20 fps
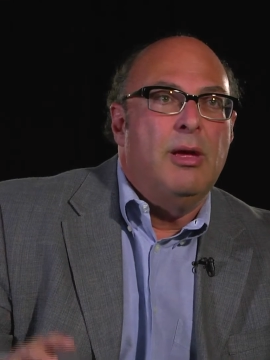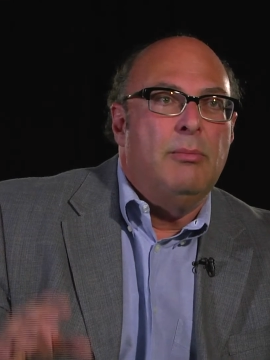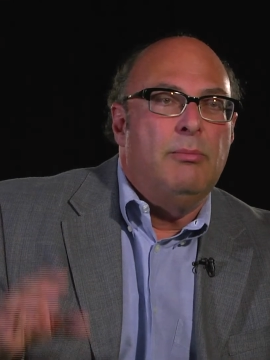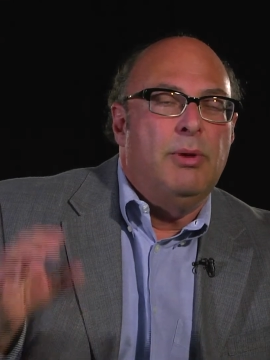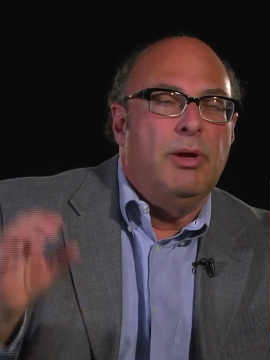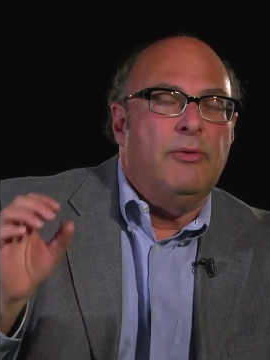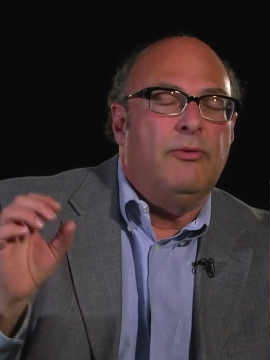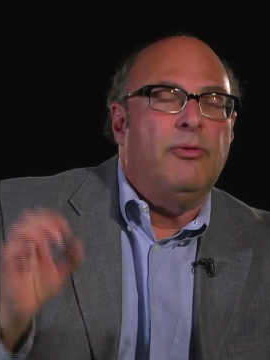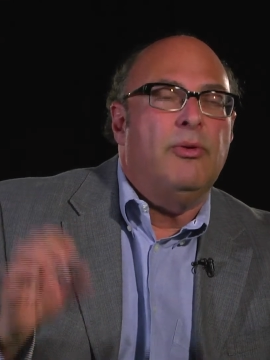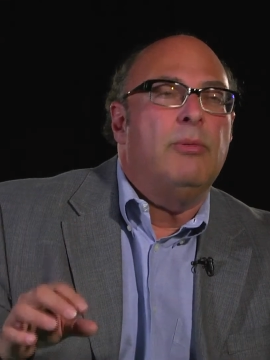
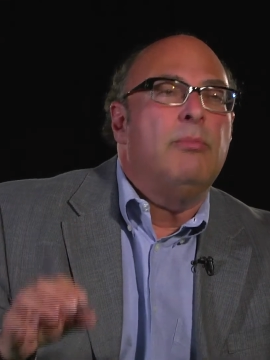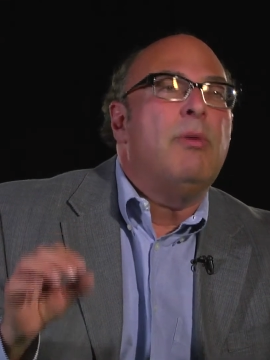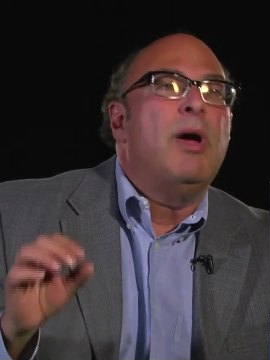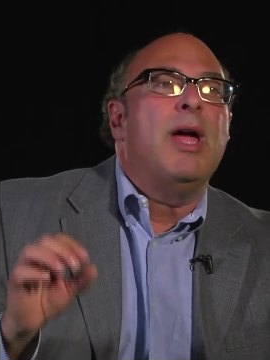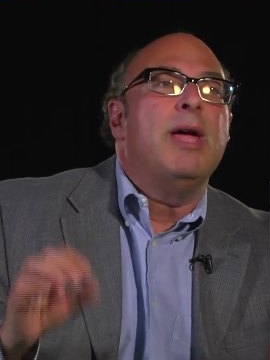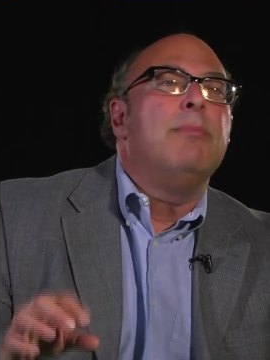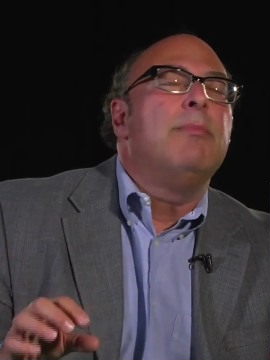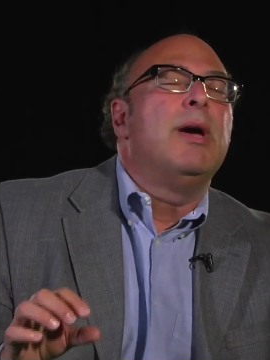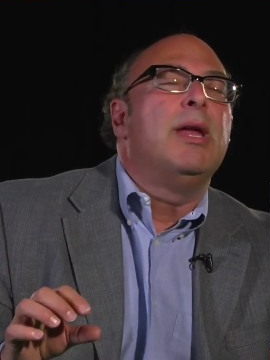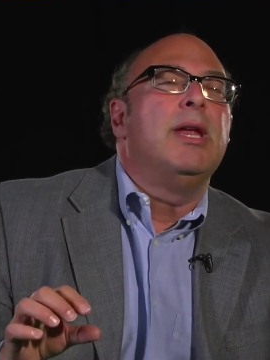but for
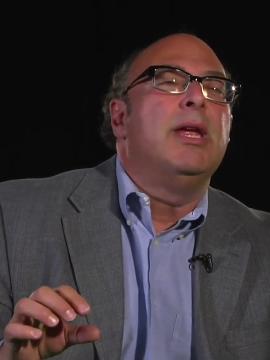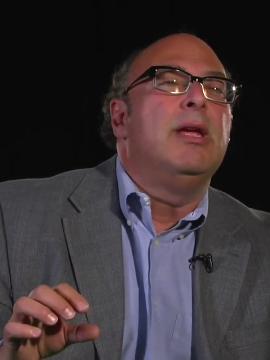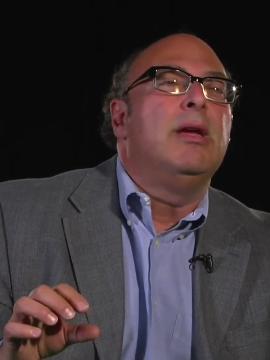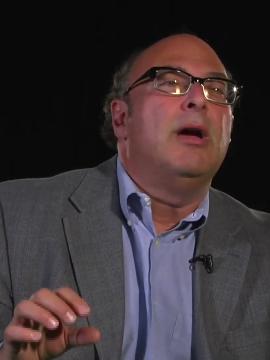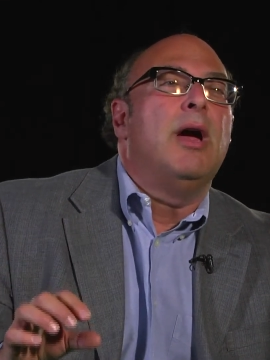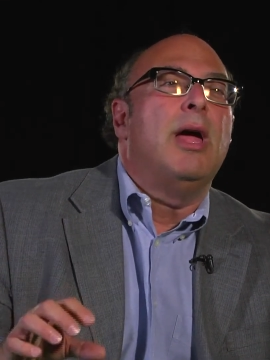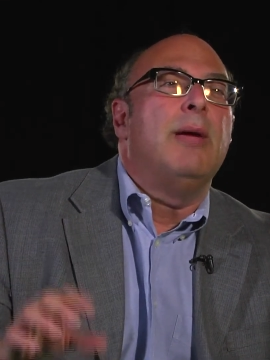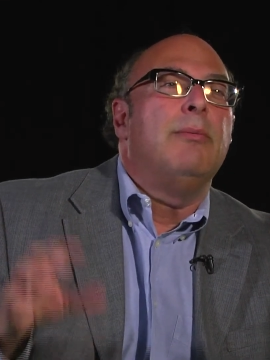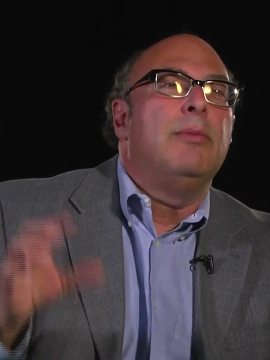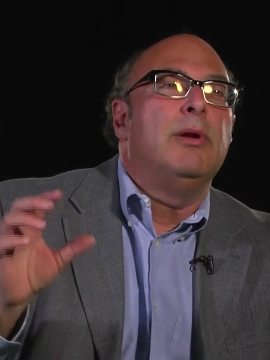my money,
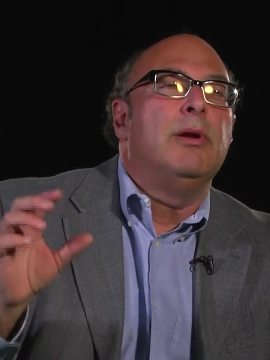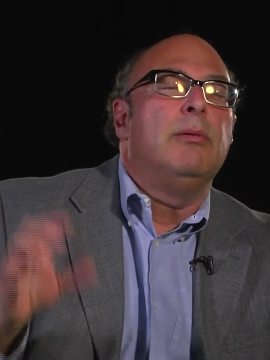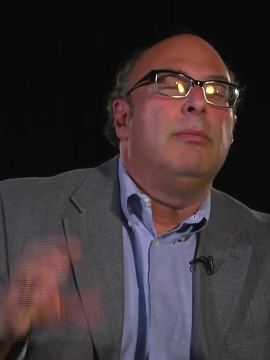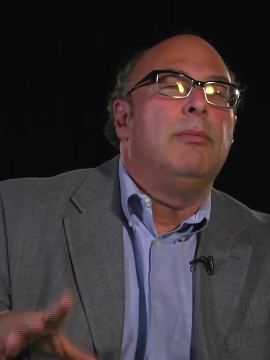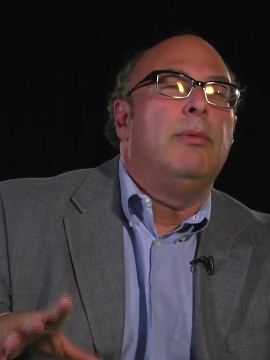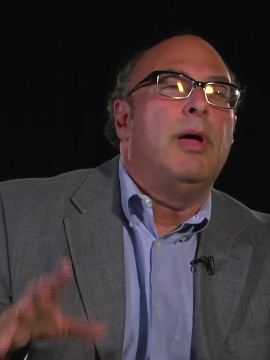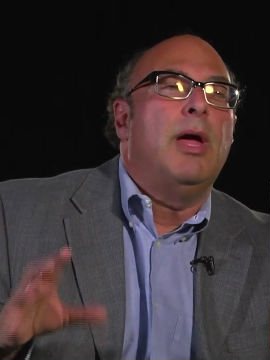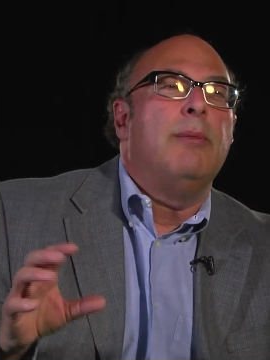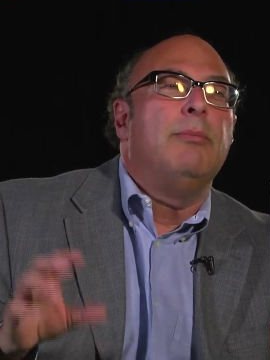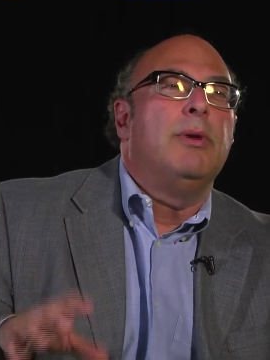I'm
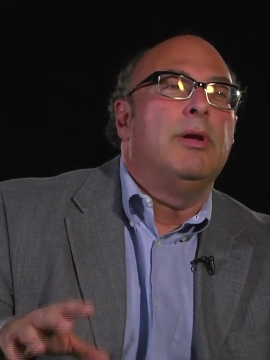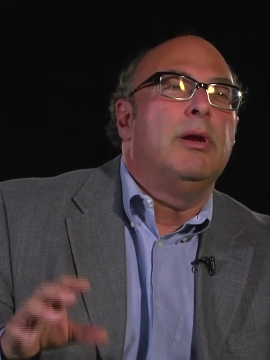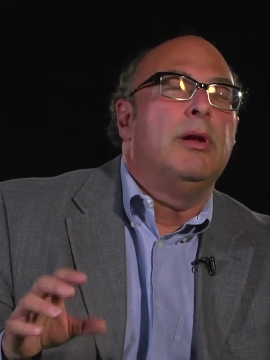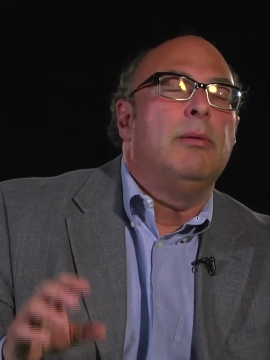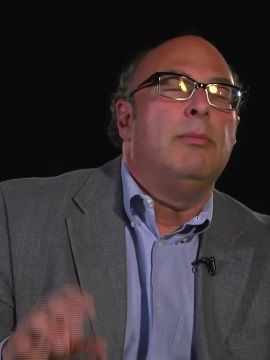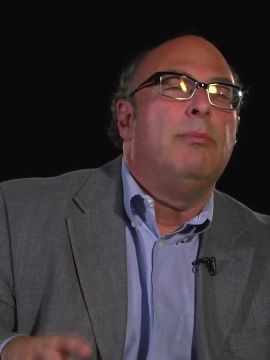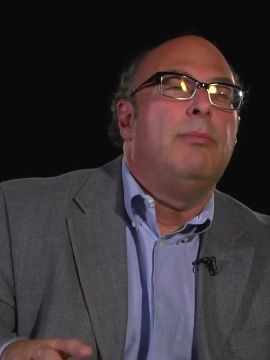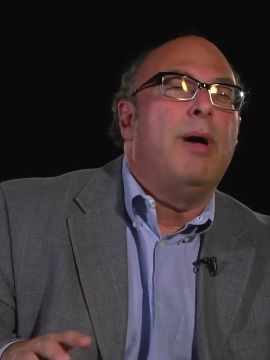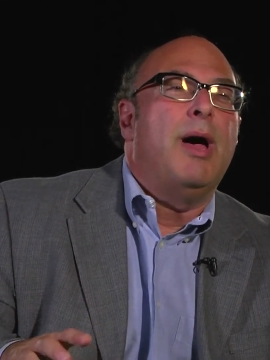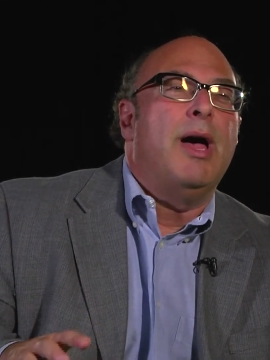going
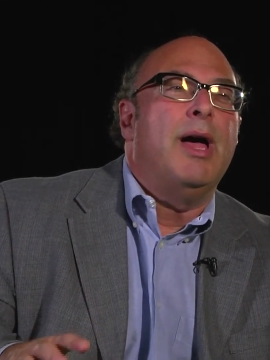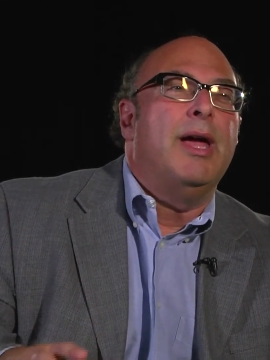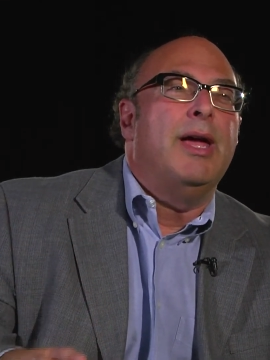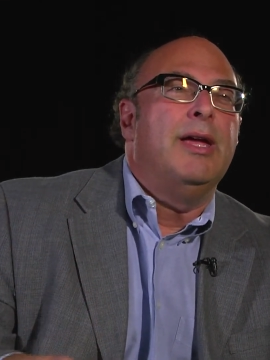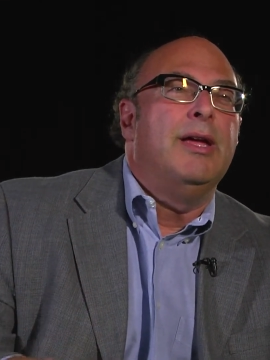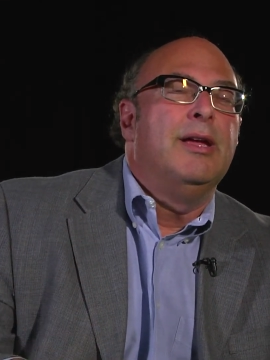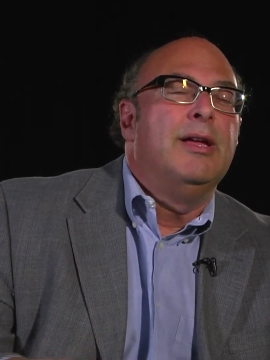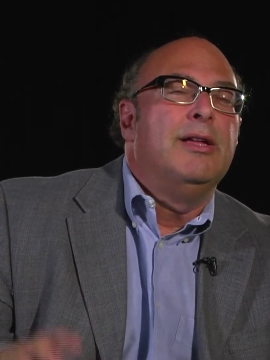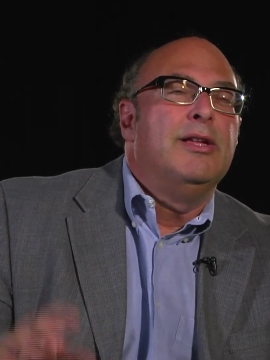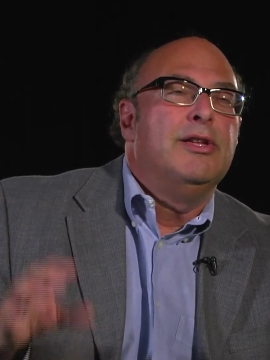to
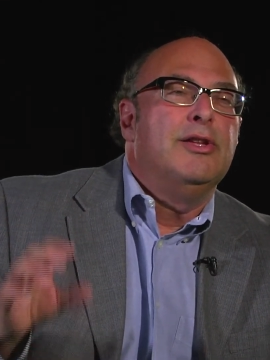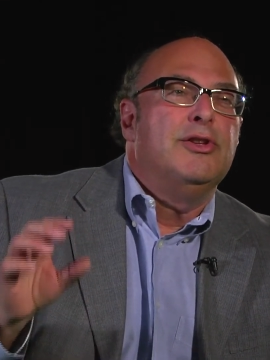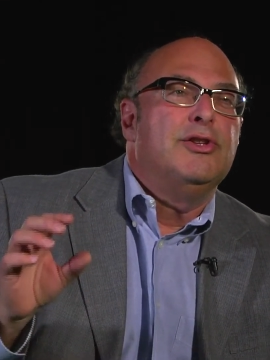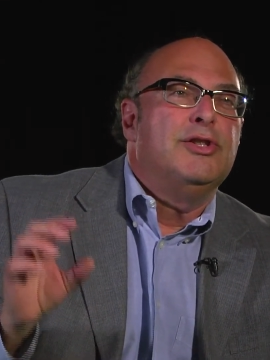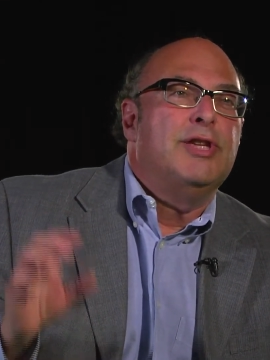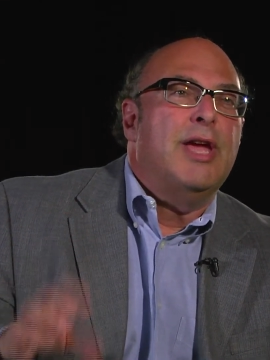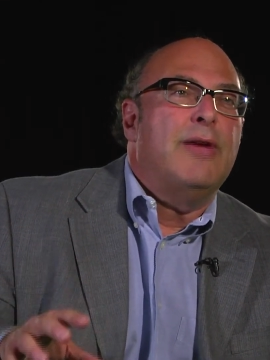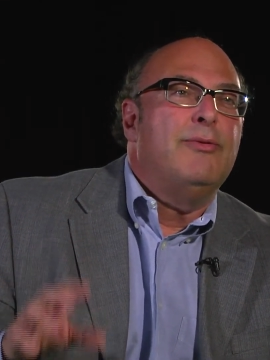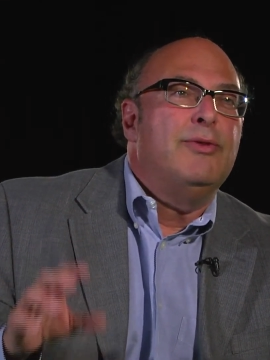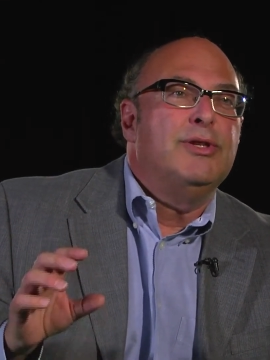buy
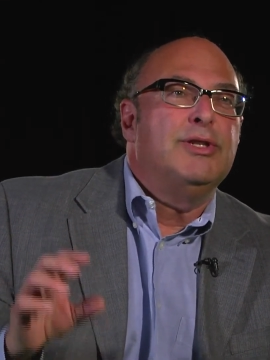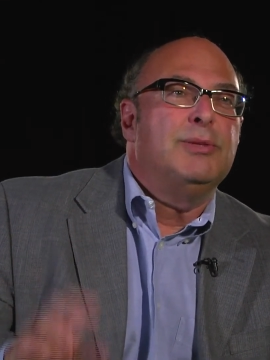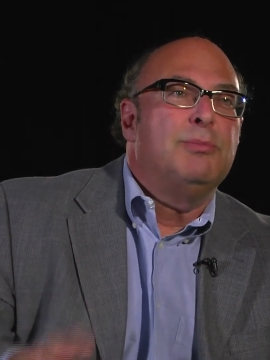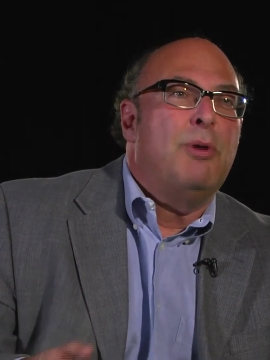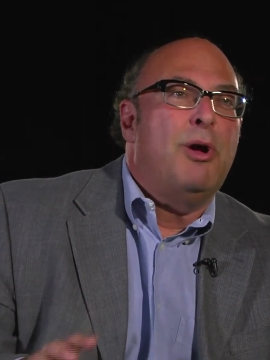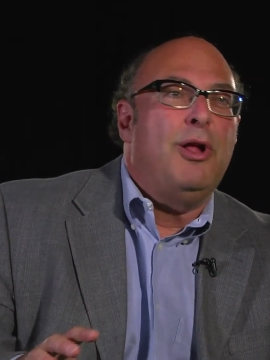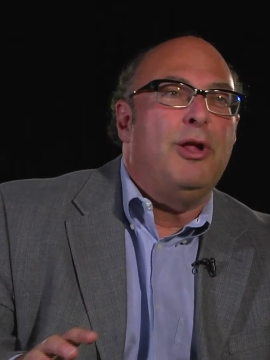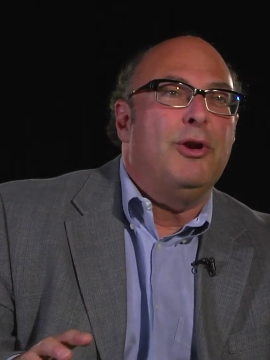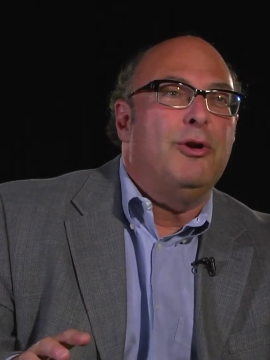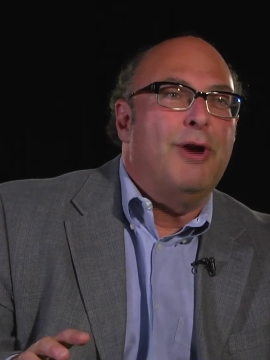7
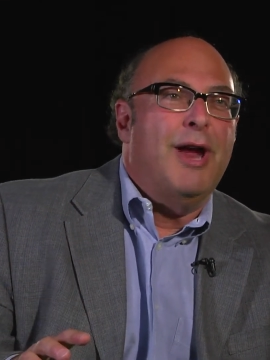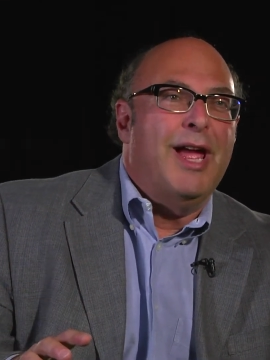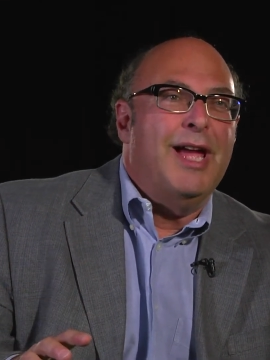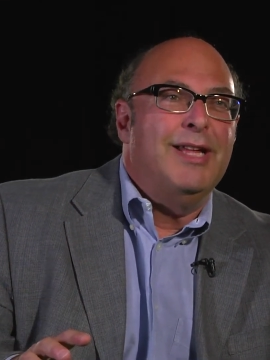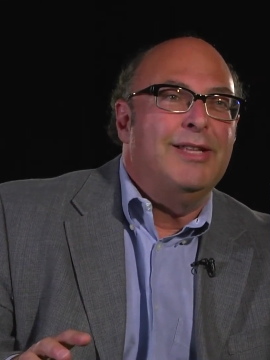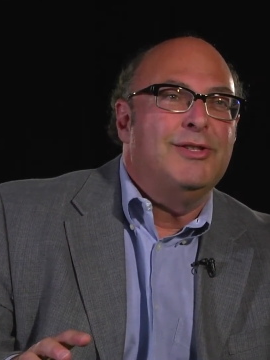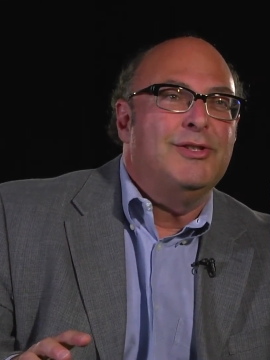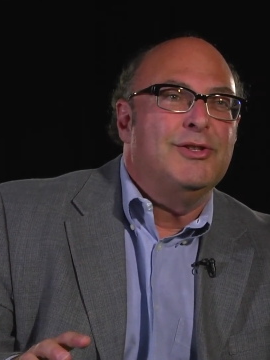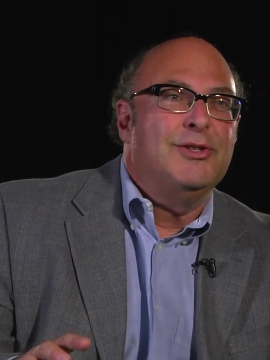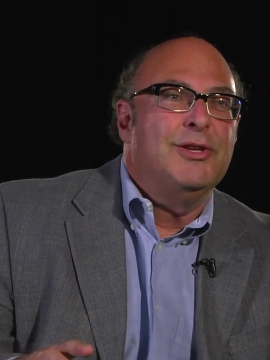smaller
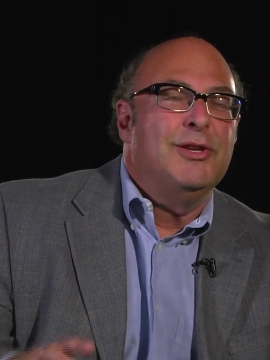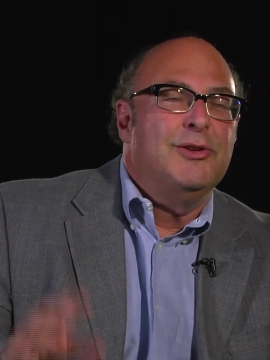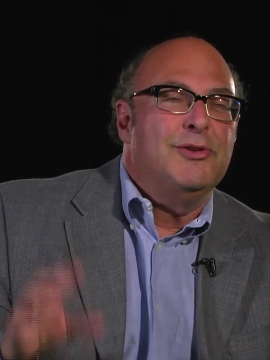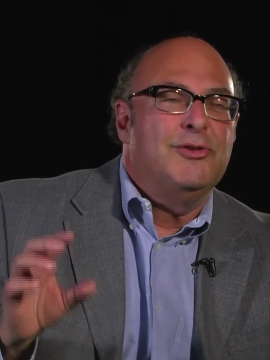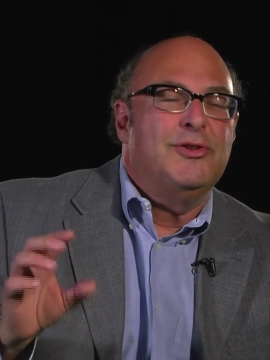ads,